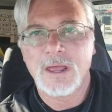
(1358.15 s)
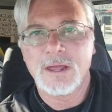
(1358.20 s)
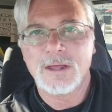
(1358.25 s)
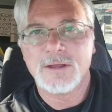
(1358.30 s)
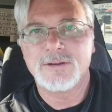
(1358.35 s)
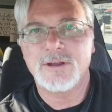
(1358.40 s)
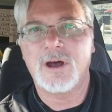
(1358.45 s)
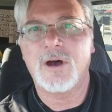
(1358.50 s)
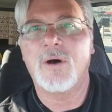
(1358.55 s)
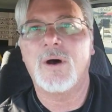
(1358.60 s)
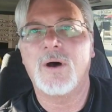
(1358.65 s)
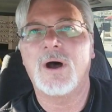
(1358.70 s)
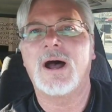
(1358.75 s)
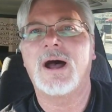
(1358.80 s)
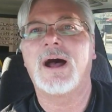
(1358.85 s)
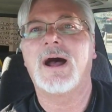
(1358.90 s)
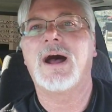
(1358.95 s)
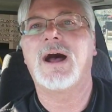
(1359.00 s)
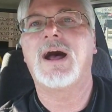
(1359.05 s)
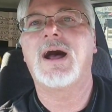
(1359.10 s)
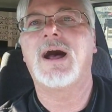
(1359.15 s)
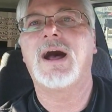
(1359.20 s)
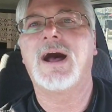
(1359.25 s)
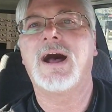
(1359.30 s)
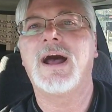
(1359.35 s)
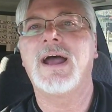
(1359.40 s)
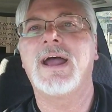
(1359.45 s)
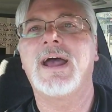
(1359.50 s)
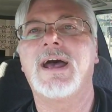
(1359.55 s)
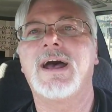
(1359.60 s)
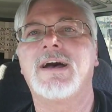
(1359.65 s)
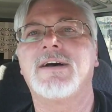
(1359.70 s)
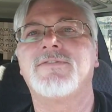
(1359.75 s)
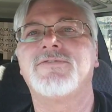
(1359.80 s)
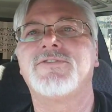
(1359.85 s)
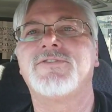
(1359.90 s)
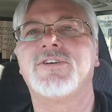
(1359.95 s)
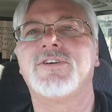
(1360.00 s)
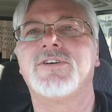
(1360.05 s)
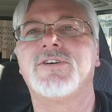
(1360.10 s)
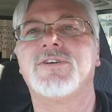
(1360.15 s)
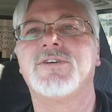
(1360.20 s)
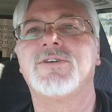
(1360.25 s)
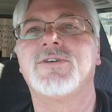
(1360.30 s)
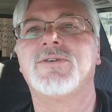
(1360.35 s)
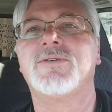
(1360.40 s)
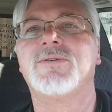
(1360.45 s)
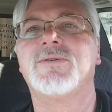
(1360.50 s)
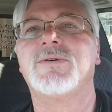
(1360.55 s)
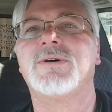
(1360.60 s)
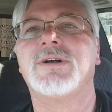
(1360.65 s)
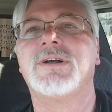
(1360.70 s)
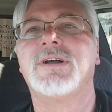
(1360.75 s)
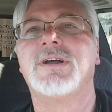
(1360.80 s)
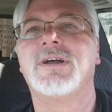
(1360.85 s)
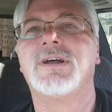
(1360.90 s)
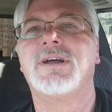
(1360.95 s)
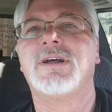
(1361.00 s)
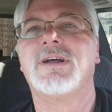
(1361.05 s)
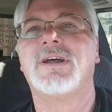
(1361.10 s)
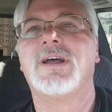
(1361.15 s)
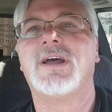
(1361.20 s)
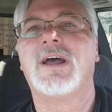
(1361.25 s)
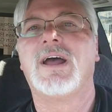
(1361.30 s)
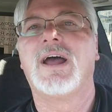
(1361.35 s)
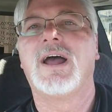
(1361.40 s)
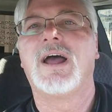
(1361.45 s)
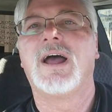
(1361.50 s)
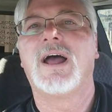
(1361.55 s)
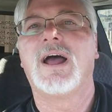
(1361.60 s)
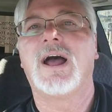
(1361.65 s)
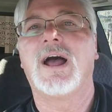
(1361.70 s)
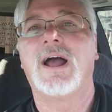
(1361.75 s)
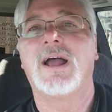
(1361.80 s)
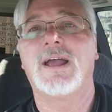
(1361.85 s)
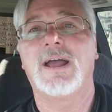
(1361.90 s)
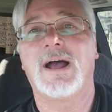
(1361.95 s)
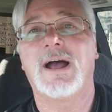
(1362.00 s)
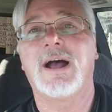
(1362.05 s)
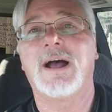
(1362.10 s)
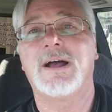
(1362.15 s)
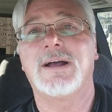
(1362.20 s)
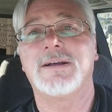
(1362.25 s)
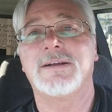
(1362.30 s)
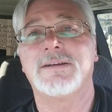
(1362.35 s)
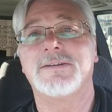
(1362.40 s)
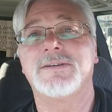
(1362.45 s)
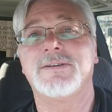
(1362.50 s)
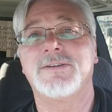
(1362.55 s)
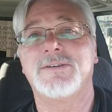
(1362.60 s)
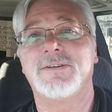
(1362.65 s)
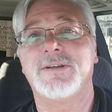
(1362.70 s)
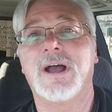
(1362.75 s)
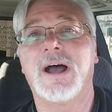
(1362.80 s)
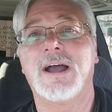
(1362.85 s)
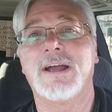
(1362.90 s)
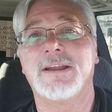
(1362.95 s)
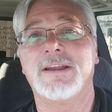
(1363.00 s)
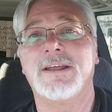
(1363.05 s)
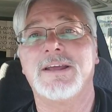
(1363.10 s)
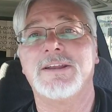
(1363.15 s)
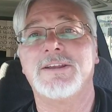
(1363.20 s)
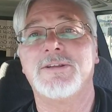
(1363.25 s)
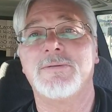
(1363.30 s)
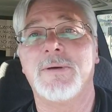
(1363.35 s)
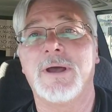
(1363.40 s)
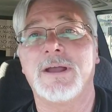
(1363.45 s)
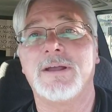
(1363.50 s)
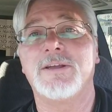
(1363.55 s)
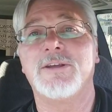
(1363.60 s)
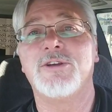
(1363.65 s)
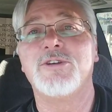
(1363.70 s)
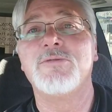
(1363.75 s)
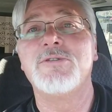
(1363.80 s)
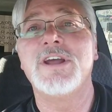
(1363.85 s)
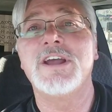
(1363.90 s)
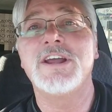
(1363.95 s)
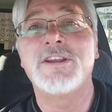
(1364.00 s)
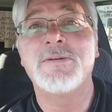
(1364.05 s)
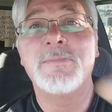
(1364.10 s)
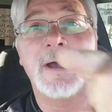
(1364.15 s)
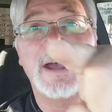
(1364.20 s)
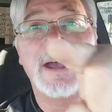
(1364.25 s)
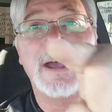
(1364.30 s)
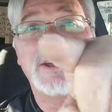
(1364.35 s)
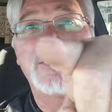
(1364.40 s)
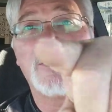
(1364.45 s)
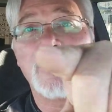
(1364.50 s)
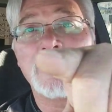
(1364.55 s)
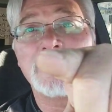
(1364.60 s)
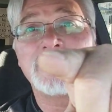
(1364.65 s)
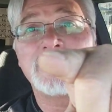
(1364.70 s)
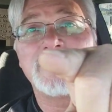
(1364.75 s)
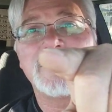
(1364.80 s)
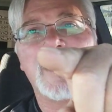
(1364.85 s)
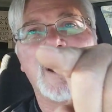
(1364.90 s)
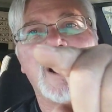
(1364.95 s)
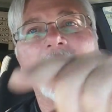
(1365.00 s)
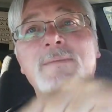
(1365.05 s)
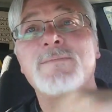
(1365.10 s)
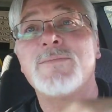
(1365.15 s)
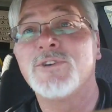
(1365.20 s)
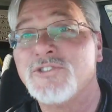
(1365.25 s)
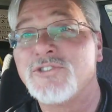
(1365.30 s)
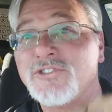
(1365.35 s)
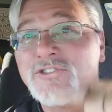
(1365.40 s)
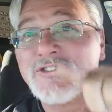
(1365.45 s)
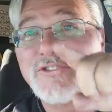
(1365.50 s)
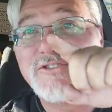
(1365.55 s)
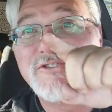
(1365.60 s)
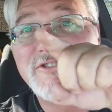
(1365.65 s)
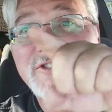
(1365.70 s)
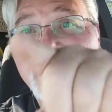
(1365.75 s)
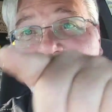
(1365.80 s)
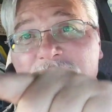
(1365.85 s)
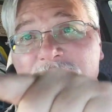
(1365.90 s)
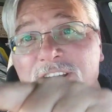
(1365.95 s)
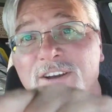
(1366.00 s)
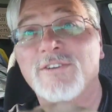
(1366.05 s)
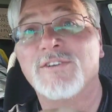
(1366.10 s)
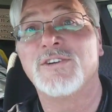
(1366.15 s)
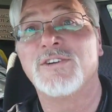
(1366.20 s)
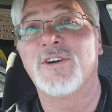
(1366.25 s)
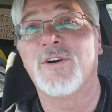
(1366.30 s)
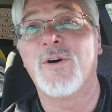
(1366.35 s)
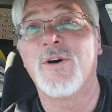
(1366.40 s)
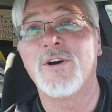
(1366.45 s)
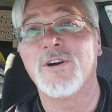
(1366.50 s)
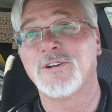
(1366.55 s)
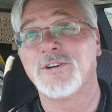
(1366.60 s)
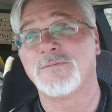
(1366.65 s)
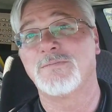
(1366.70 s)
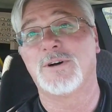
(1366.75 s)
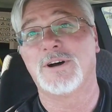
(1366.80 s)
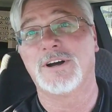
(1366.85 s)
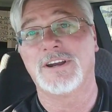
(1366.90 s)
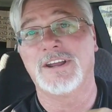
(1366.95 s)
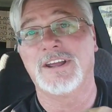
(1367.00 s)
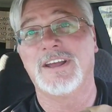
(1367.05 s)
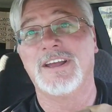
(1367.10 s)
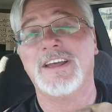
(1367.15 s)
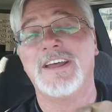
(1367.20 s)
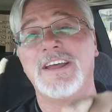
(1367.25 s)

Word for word: So I have to. Yeah, I need to make. You need to make yours. I'm gonna steal yours, buddy.